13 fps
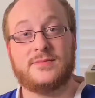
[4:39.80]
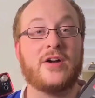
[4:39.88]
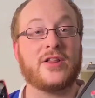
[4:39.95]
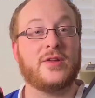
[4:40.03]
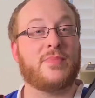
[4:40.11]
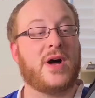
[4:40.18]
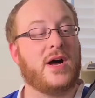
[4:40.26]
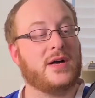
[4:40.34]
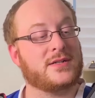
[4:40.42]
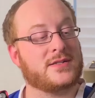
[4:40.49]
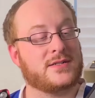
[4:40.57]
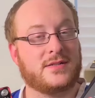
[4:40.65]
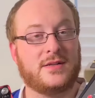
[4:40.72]
of the
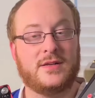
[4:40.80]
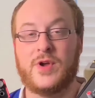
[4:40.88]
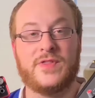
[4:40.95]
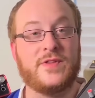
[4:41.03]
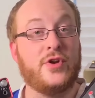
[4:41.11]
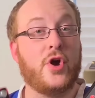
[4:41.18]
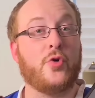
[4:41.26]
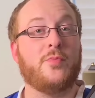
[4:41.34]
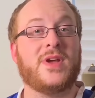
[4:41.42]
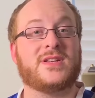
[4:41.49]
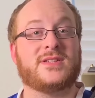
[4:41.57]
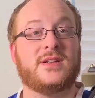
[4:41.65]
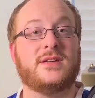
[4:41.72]
box, with no
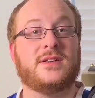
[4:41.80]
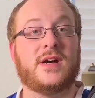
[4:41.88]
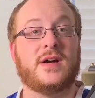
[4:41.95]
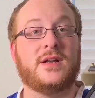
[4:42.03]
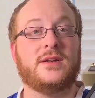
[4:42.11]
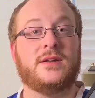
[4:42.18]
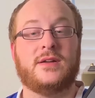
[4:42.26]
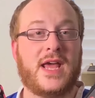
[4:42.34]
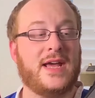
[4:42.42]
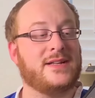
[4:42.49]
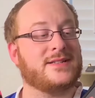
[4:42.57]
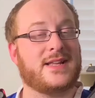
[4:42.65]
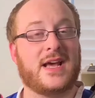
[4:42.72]
mixing done,
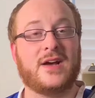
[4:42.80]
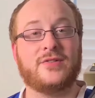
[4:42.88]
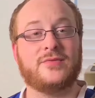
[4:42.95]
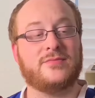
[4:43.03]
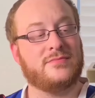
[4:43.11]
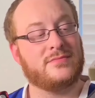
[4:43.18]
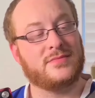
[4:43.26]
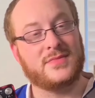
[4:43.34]
hands down,